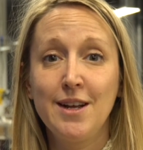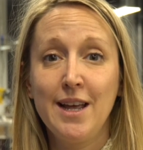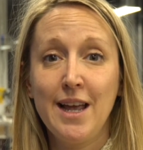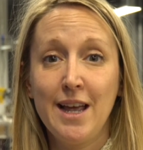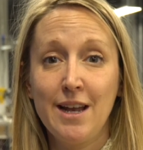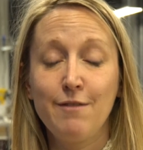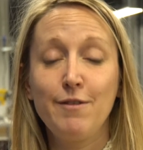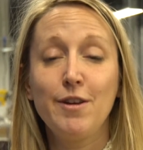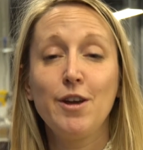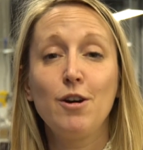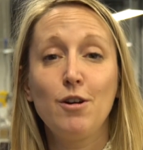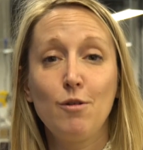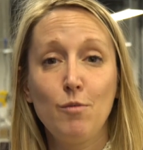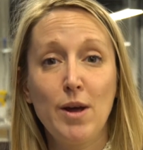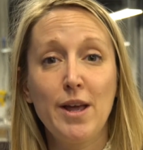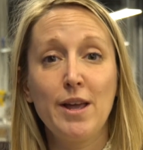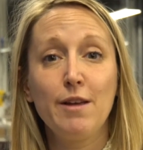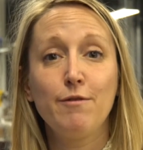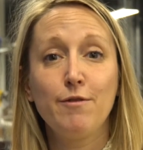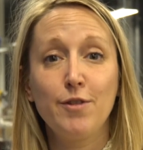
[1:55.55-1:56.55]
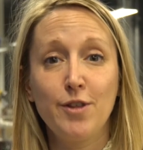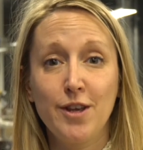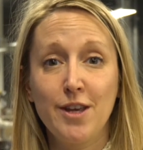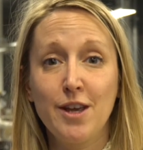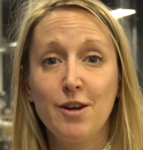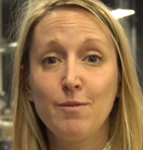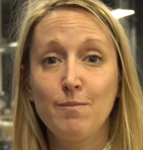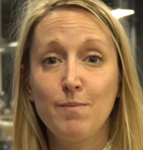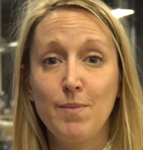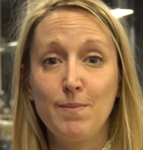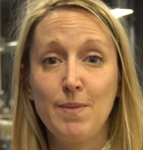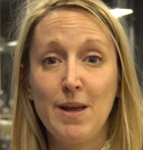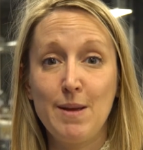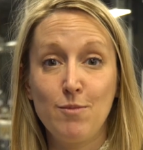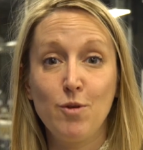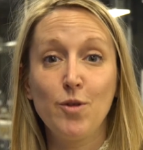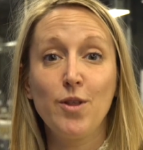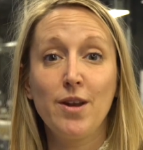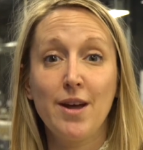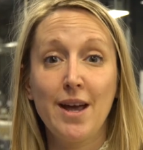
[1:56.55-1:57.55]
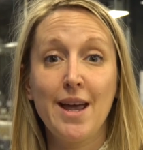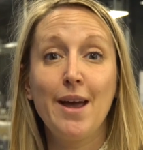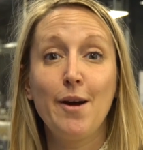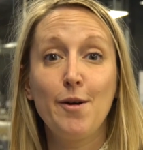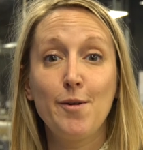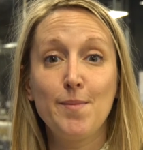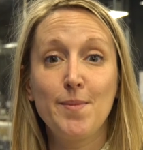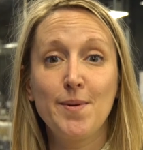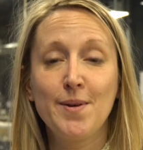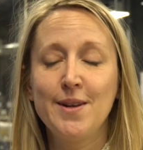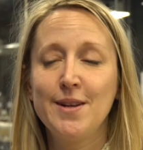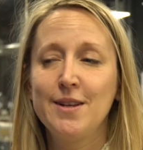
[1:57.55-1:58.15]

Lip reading: in a VR way for the young people that I help.